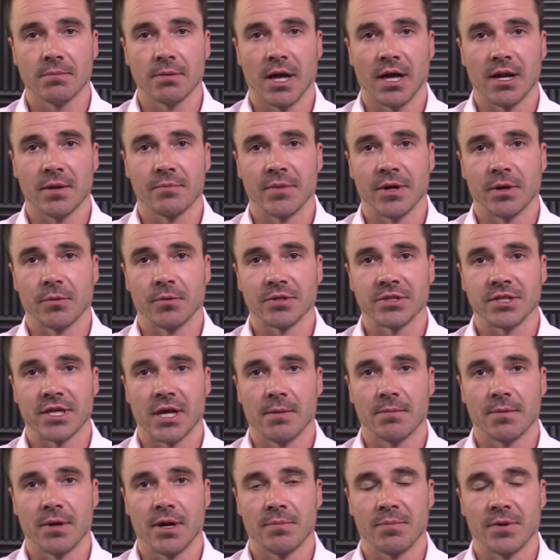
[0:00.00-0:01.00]
A lot of big ones
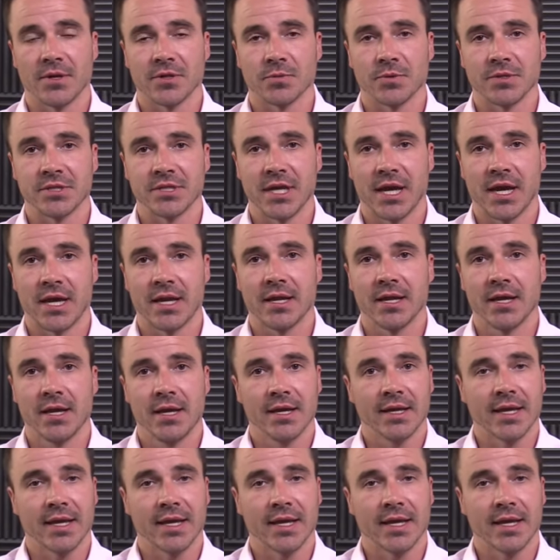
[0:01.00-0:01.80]
coming up, as we said.